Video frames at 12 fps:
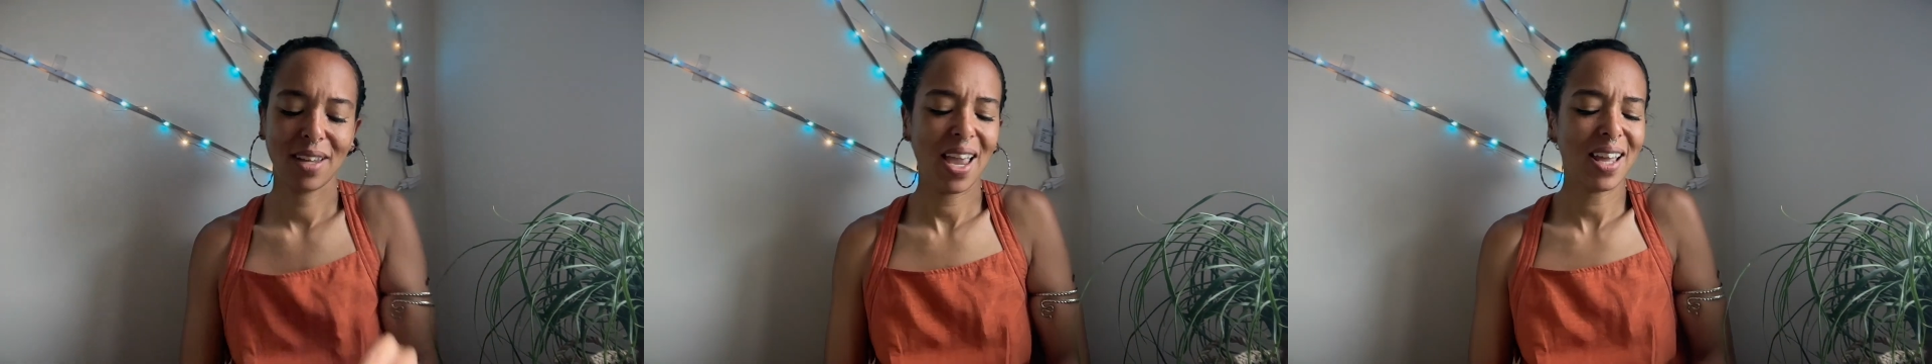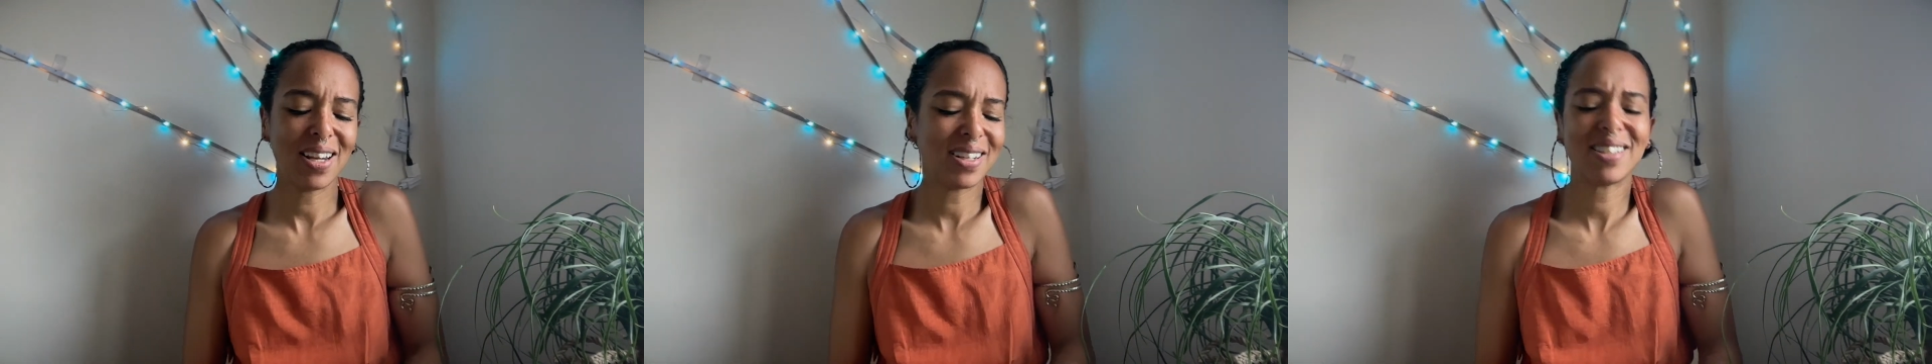
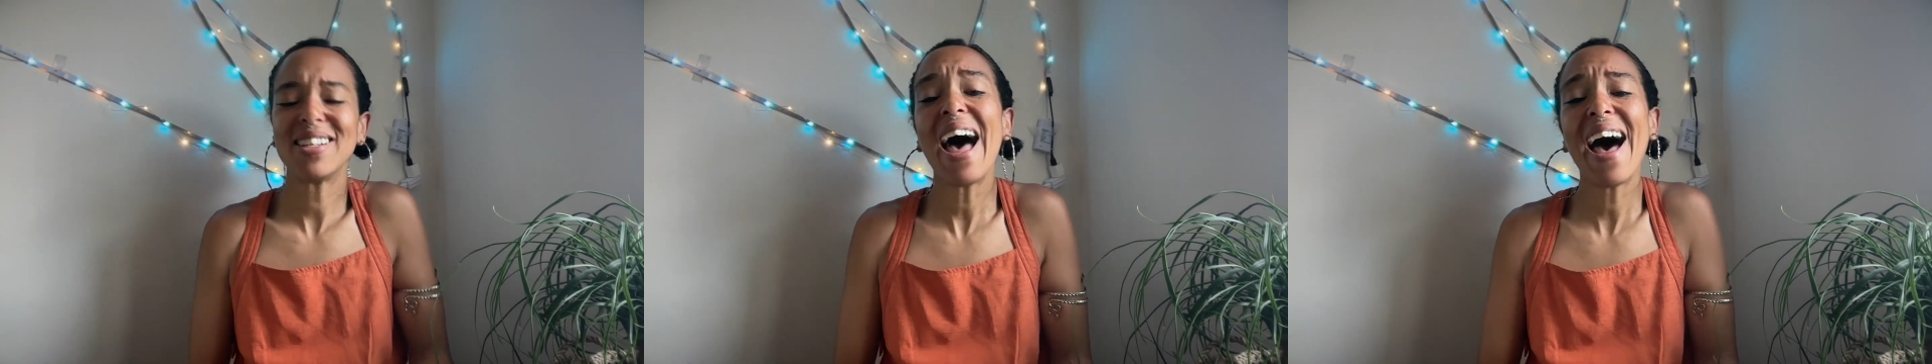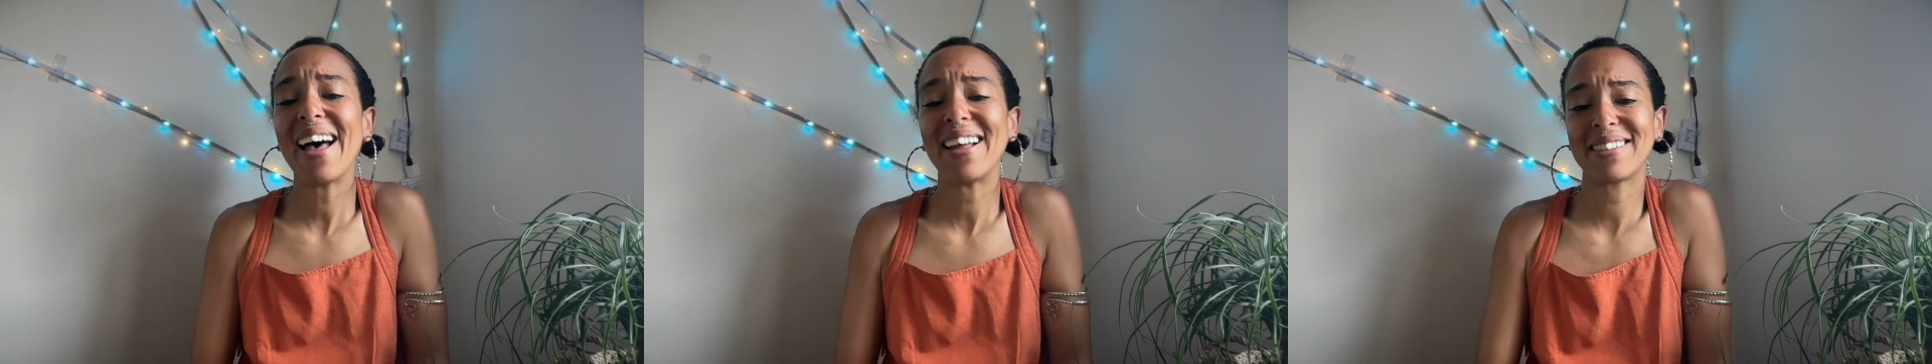And it's
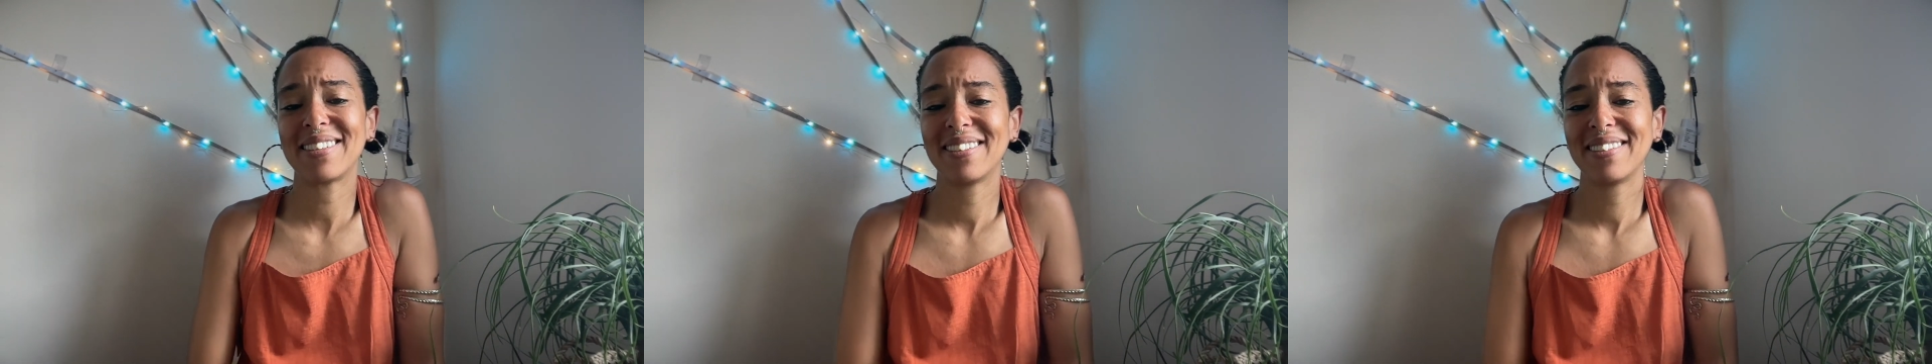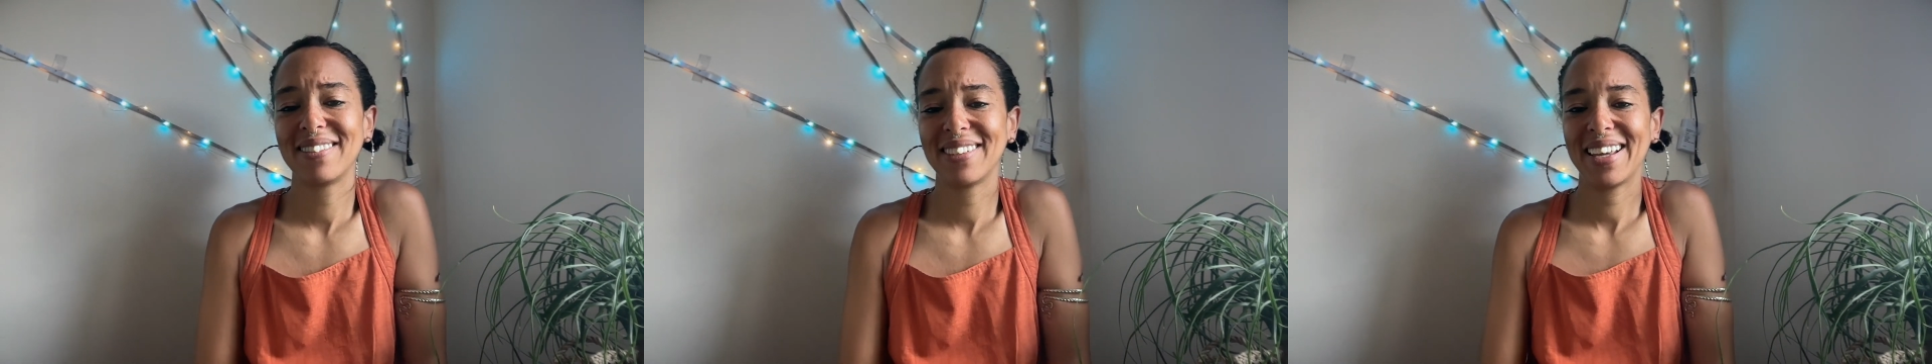not.
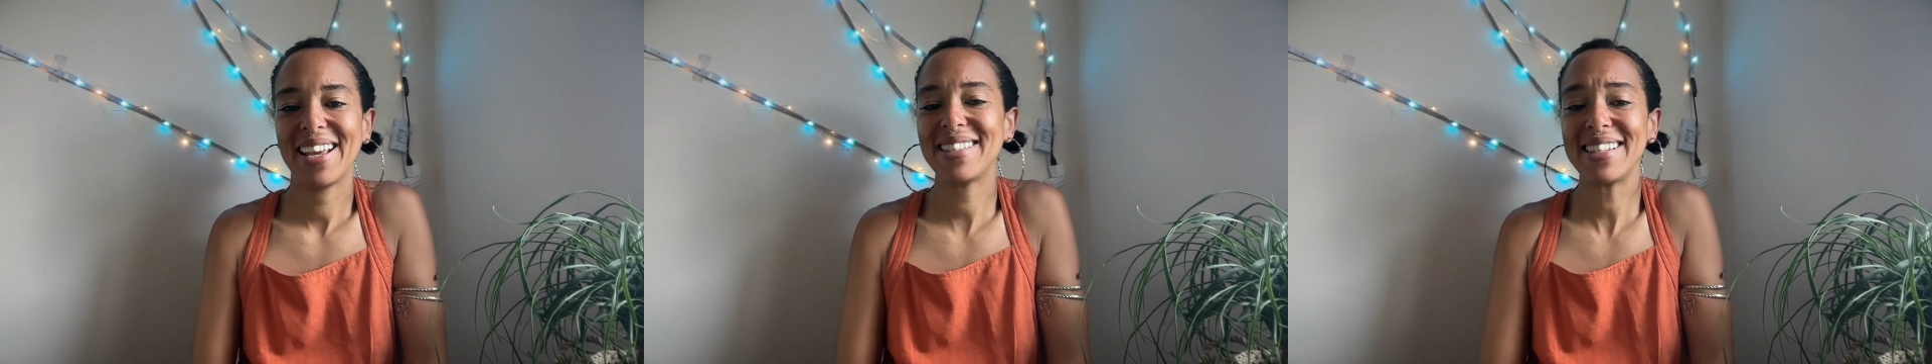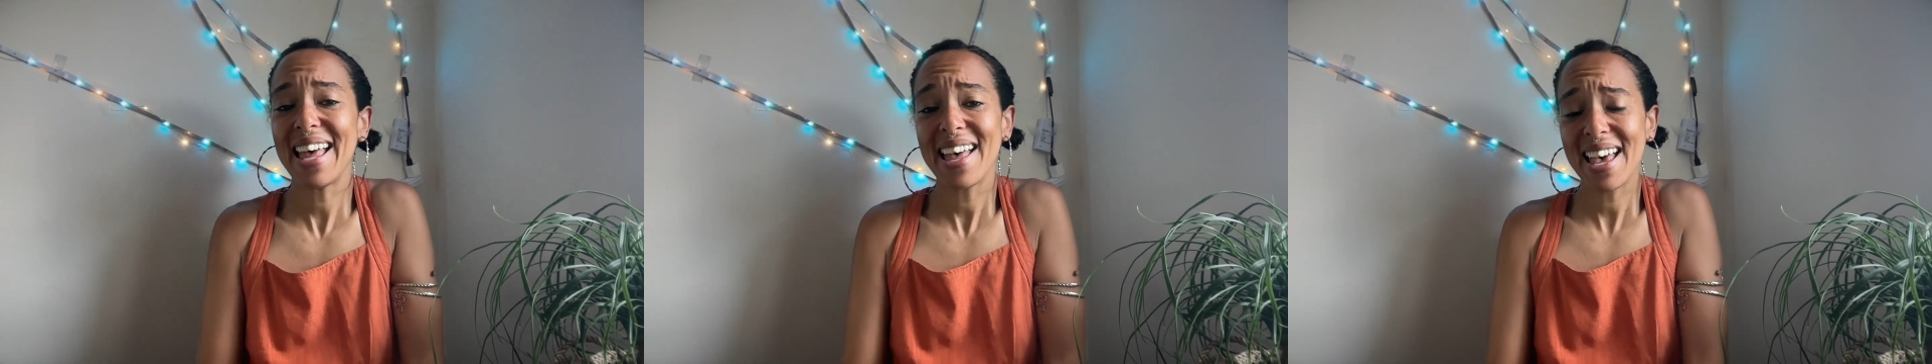
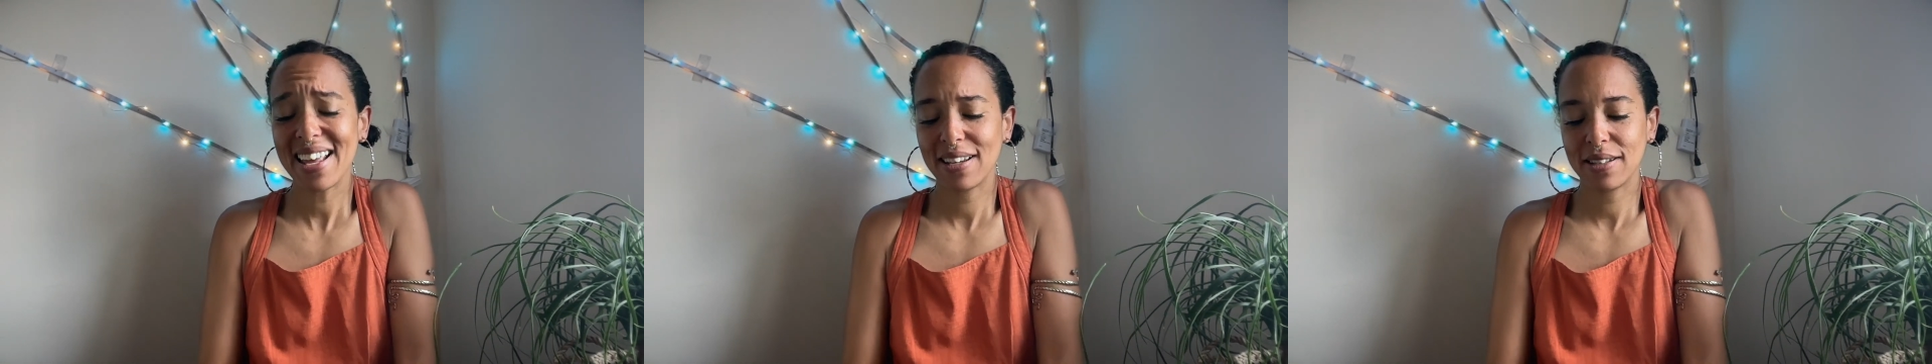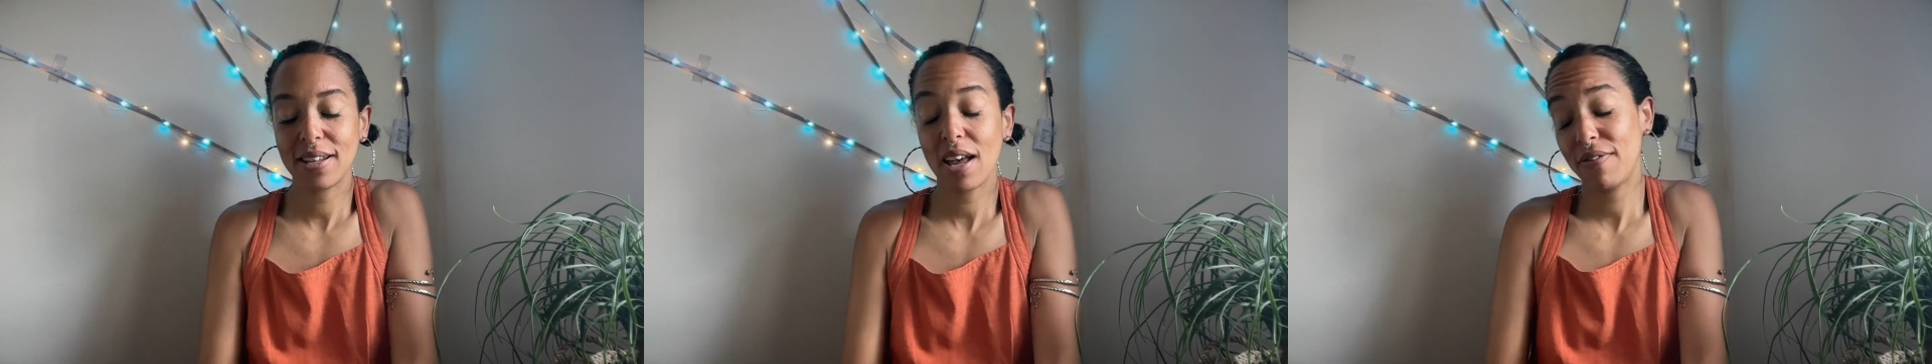
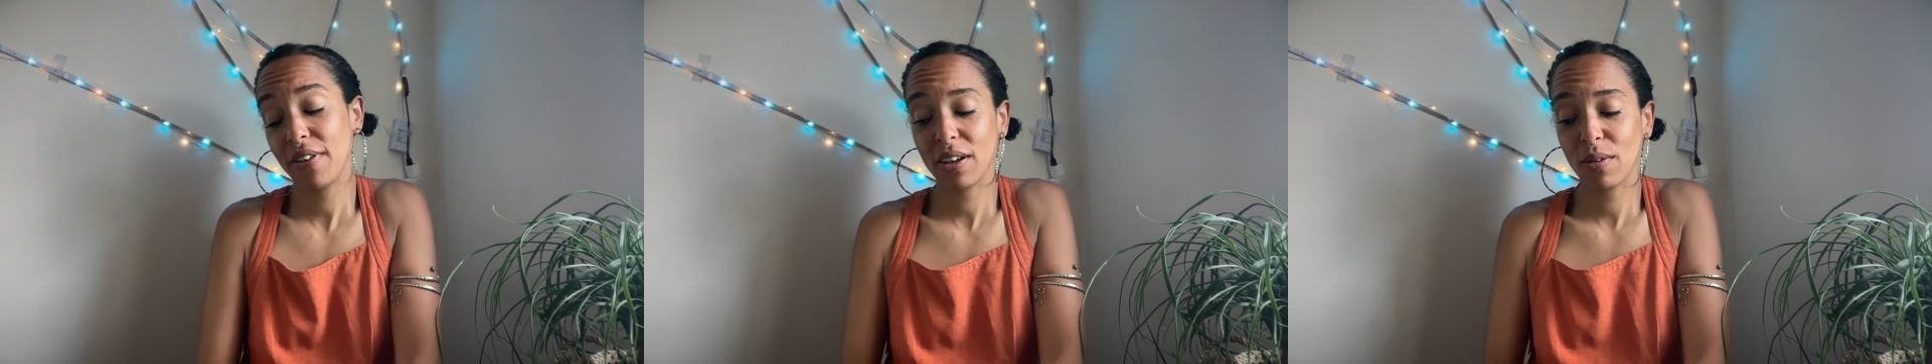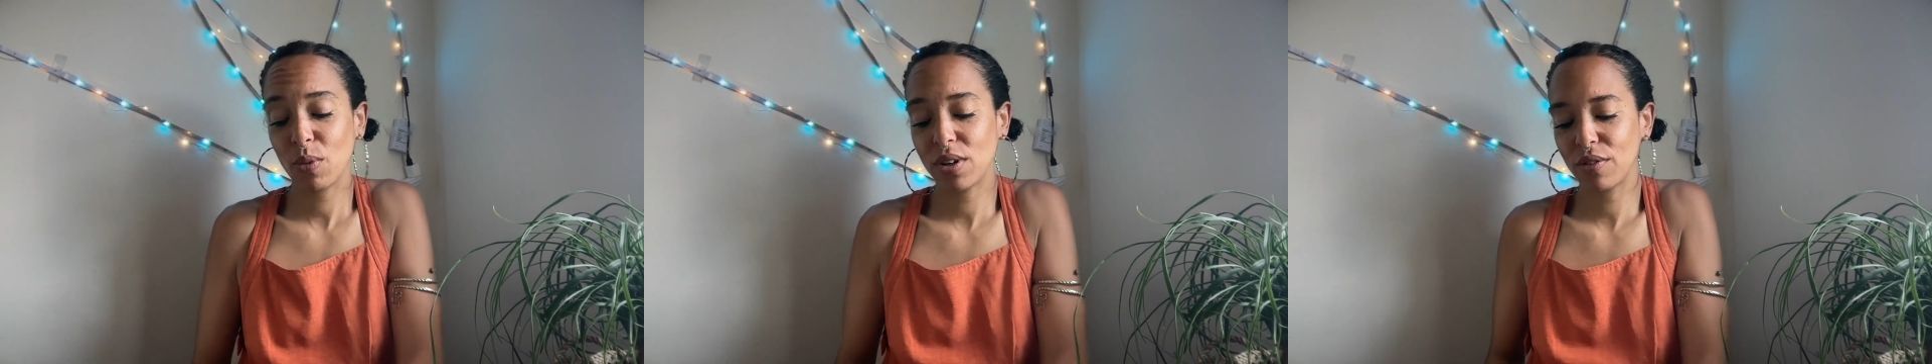It's not
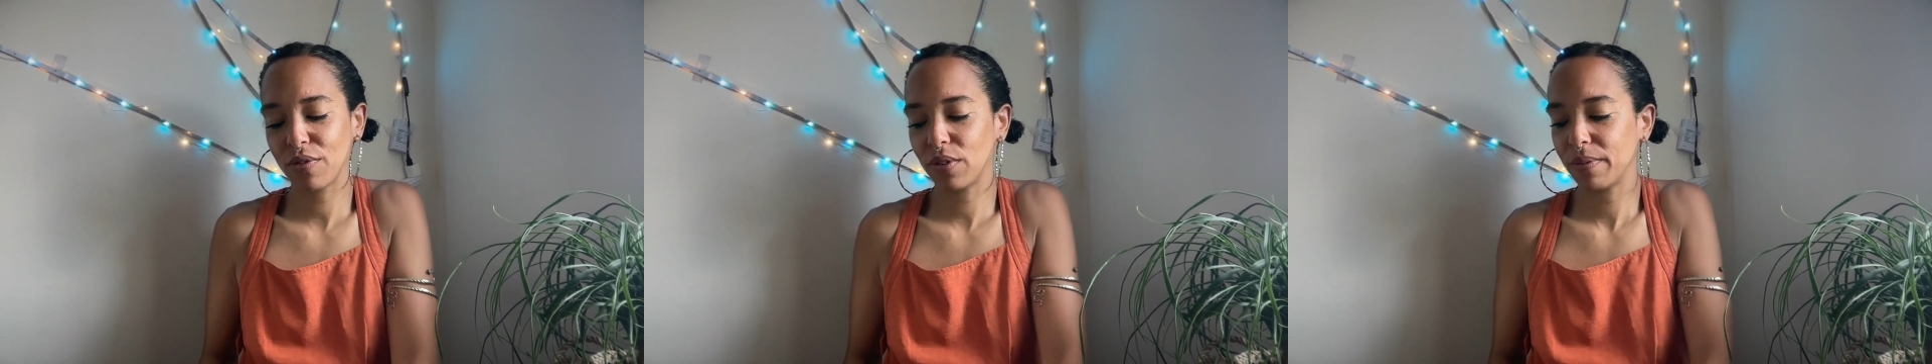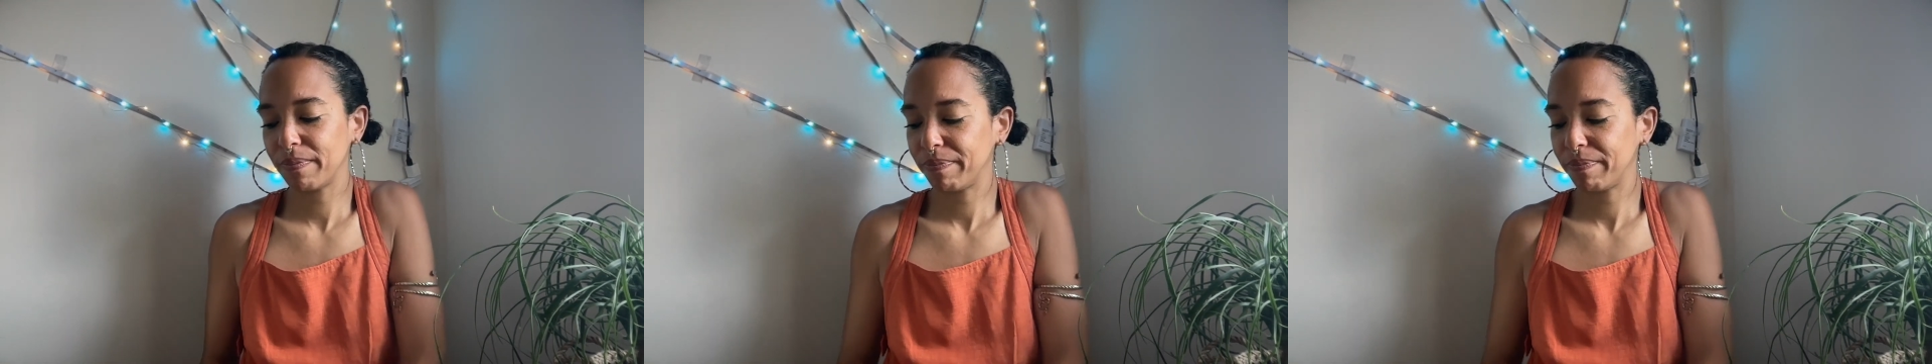fucking wonderful.